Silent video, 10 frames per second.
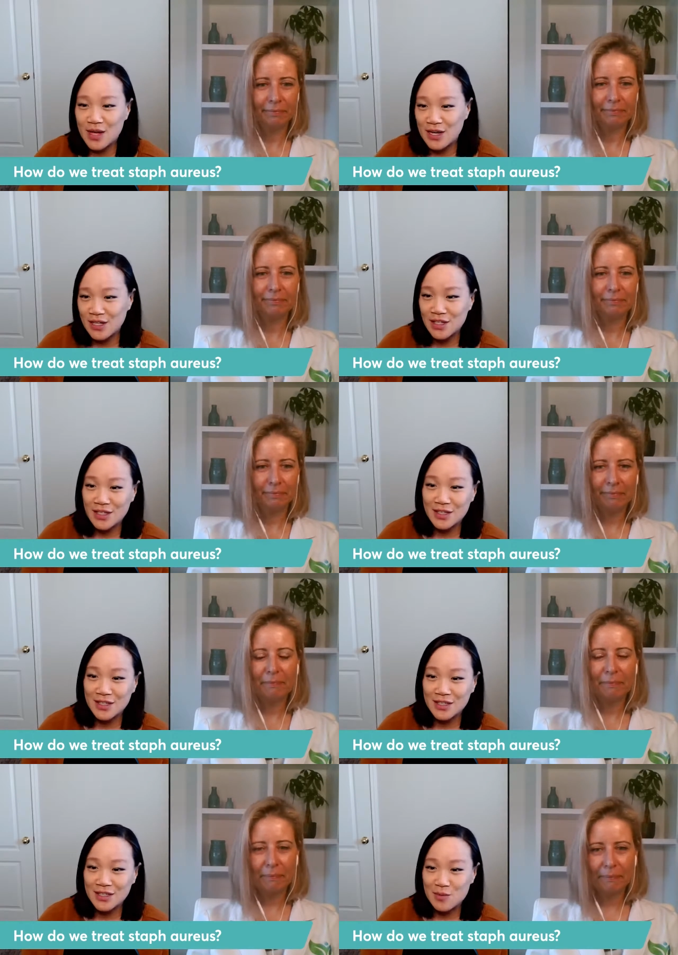Speaker 1: into
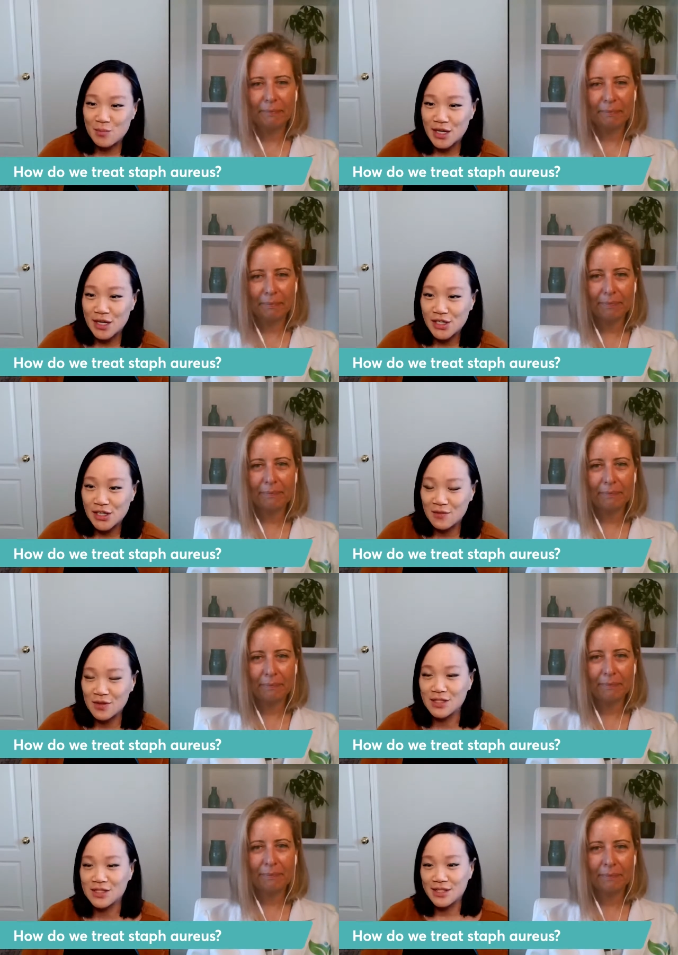skin pH
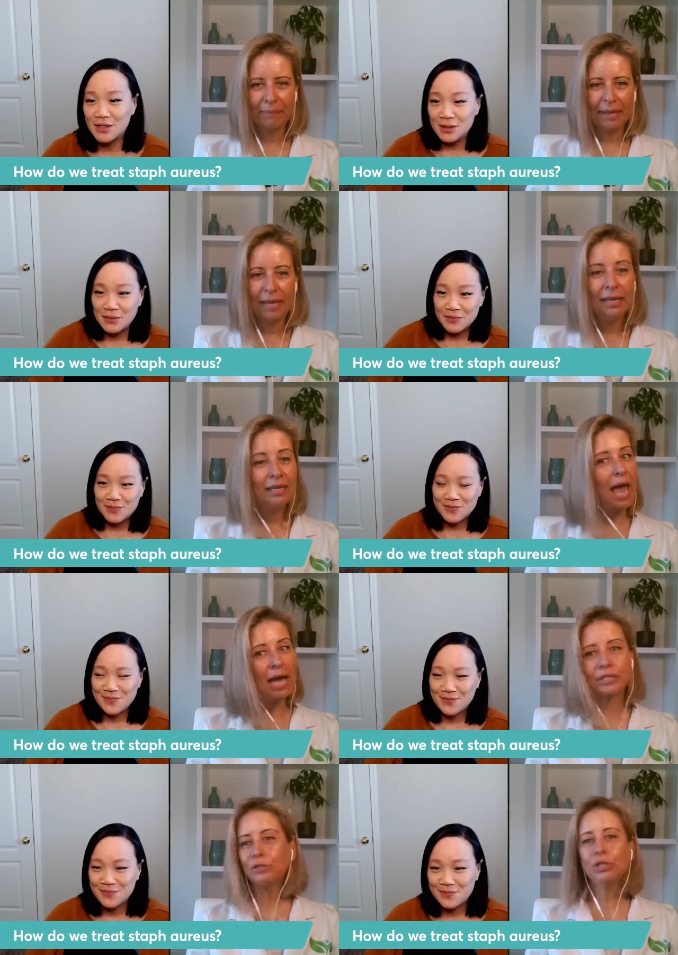levels.
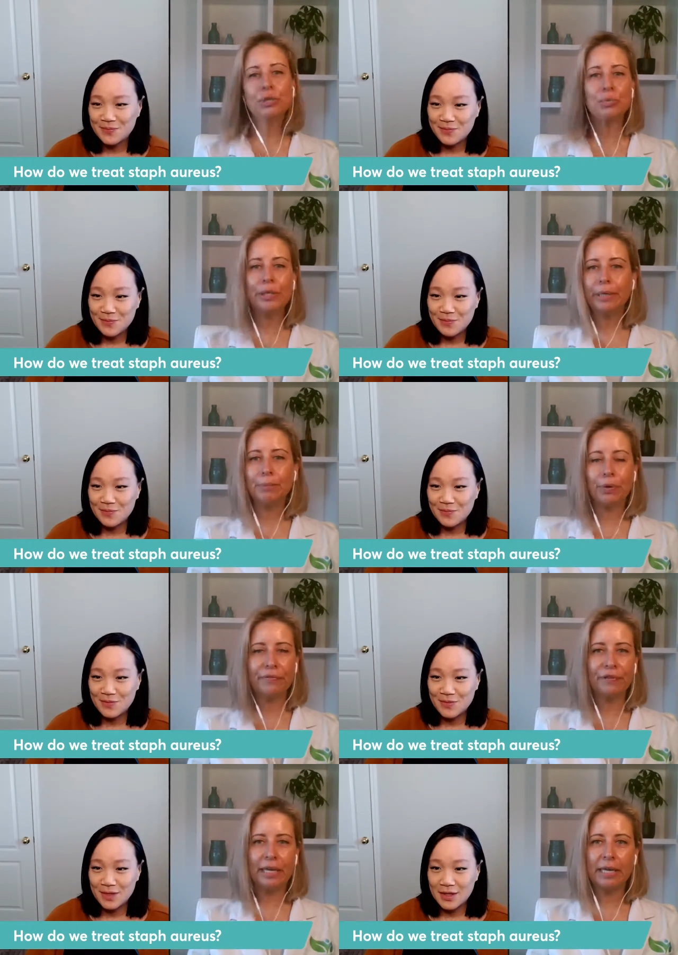Yeah, so just really
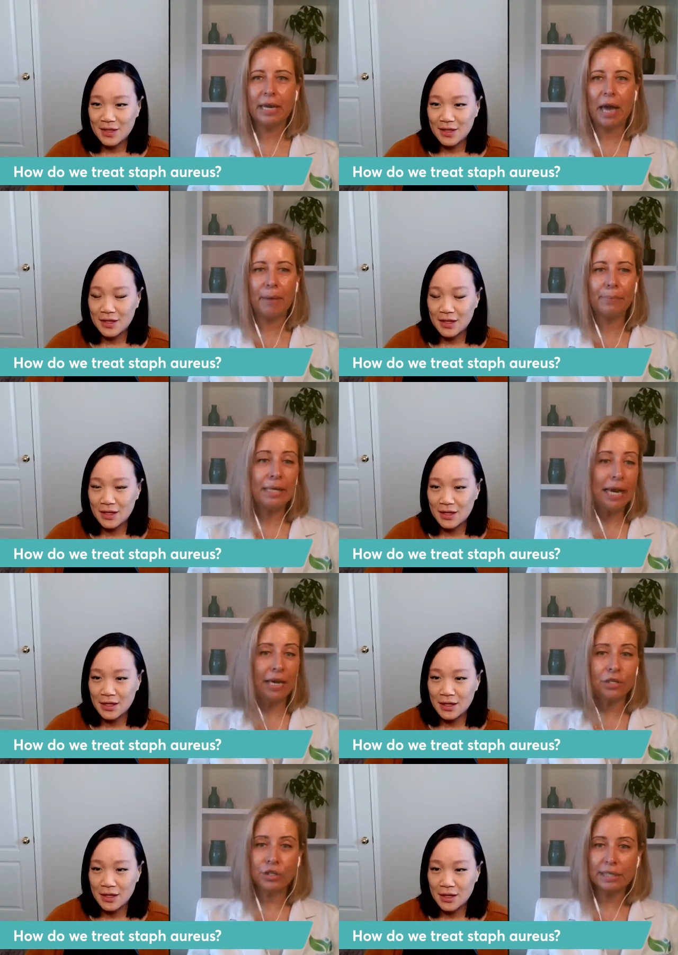briefly, uh,
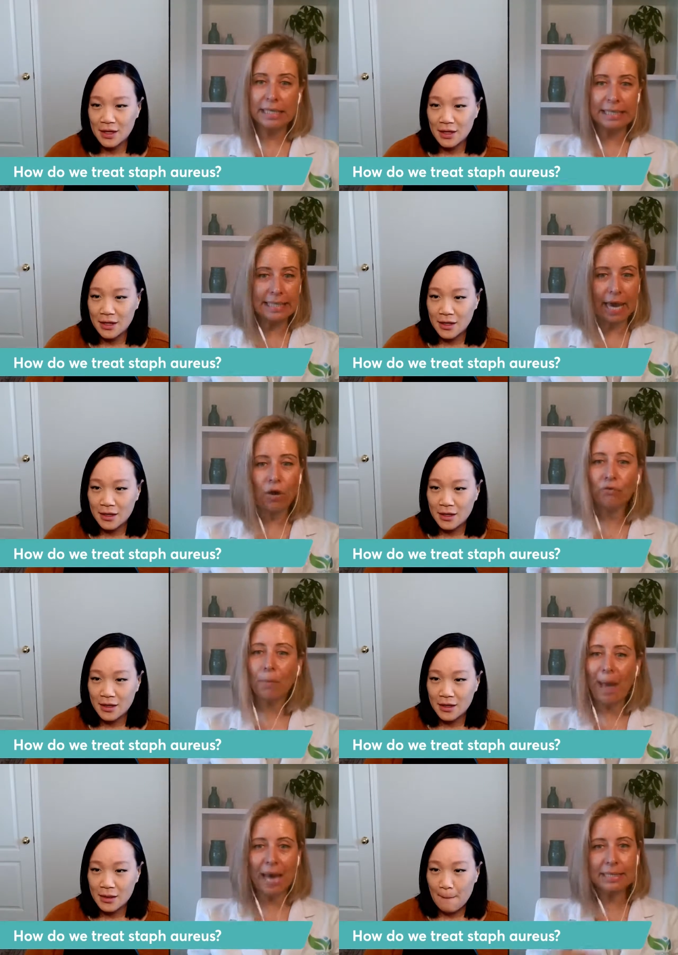pH is a scale
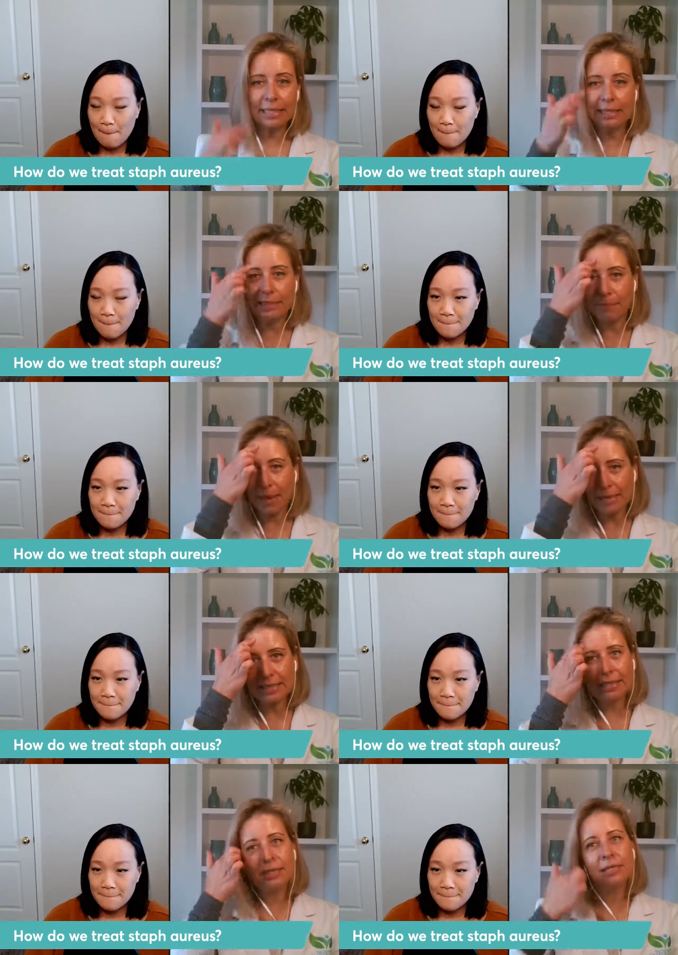from acids to
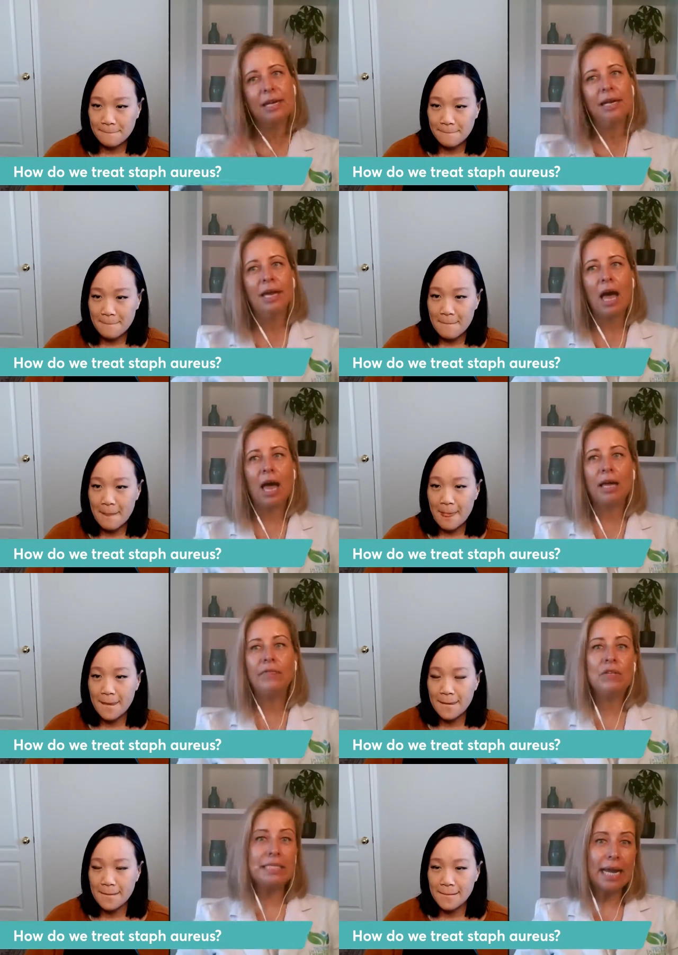bases uh,
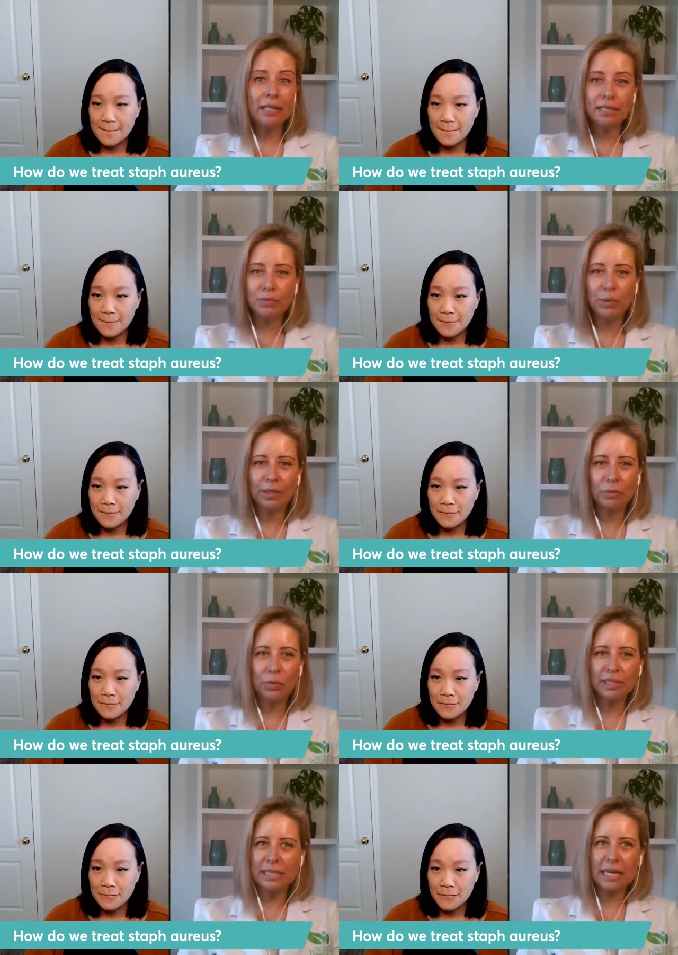in the states we
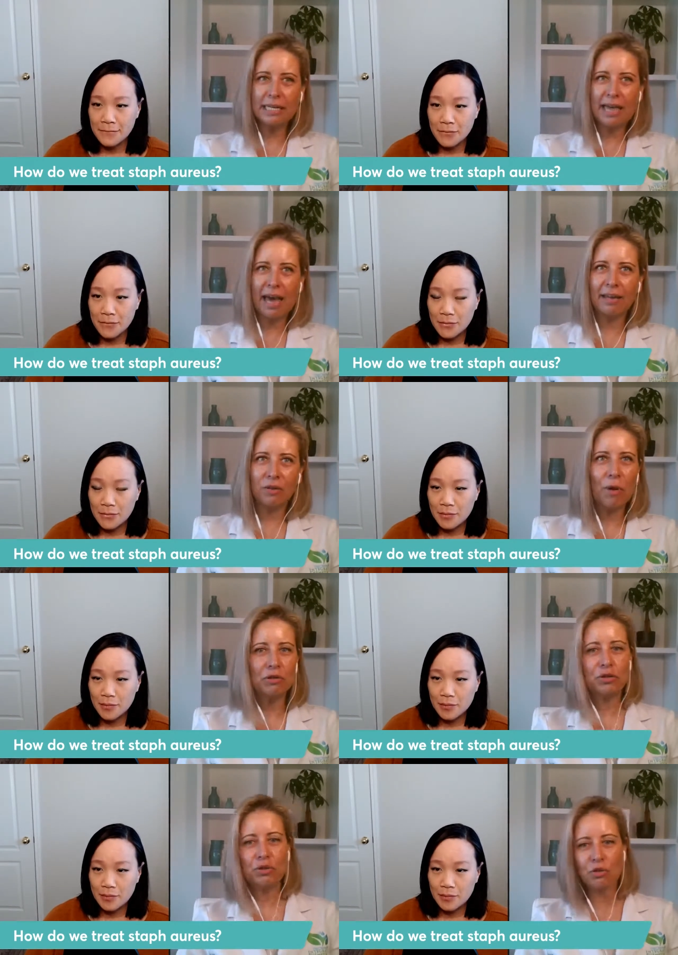we study that in
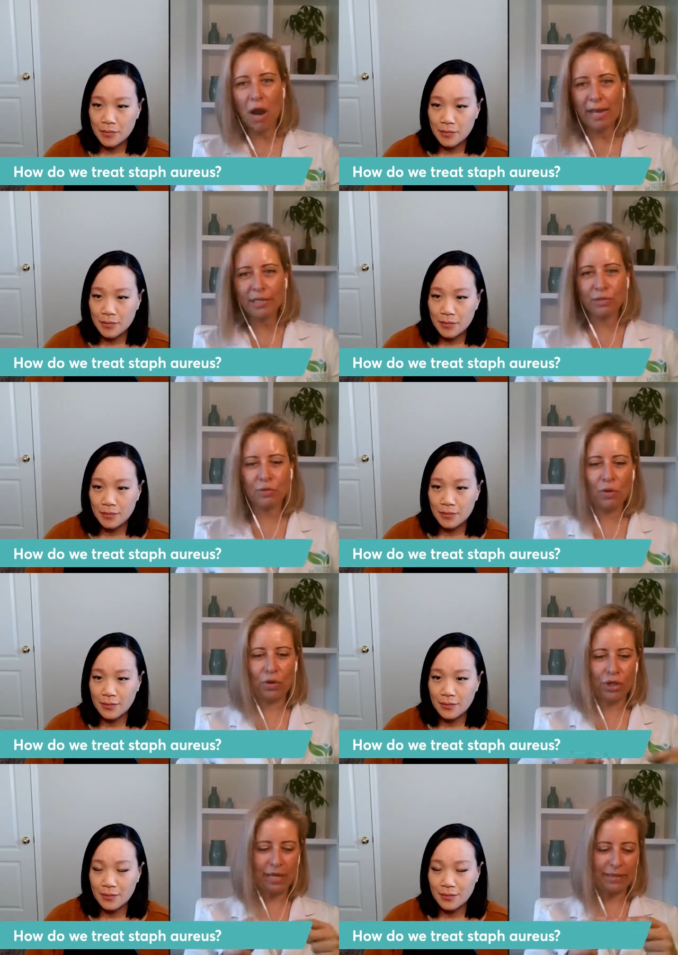around junior high school
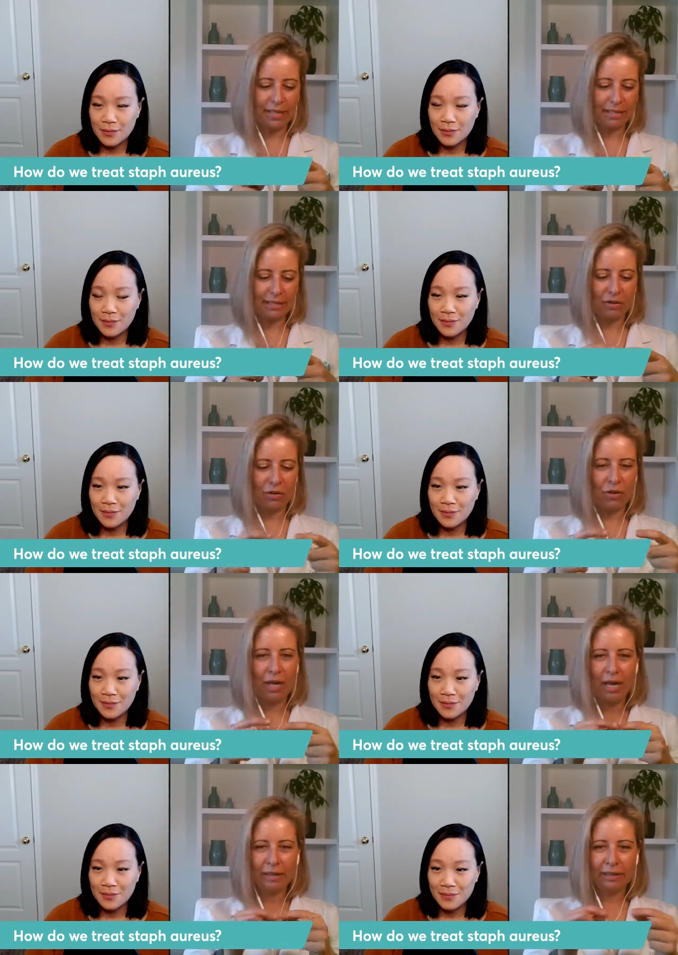and you get these little
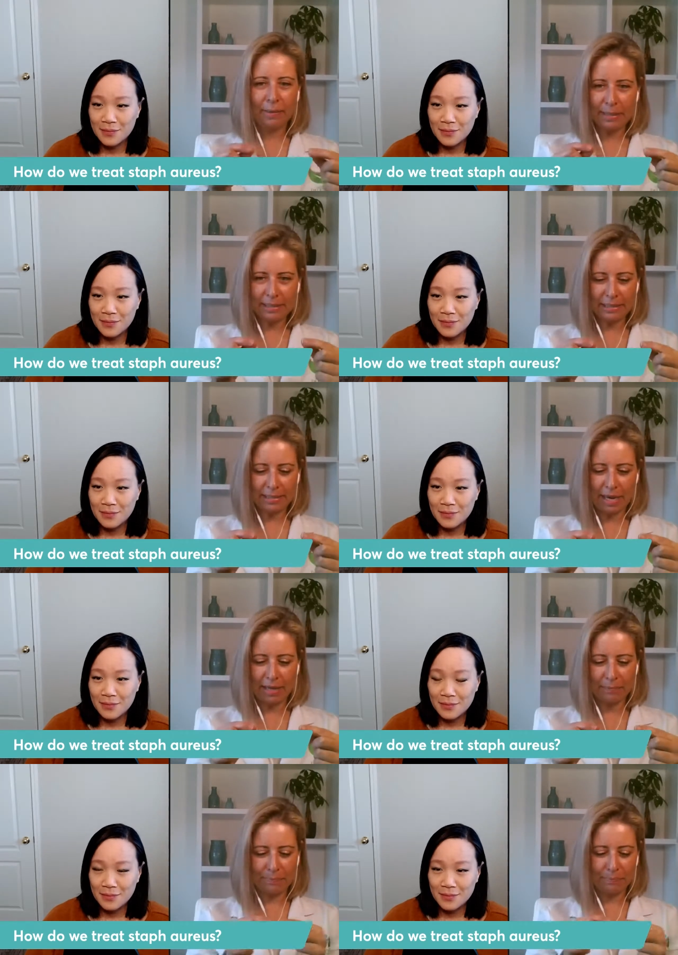litmus uh,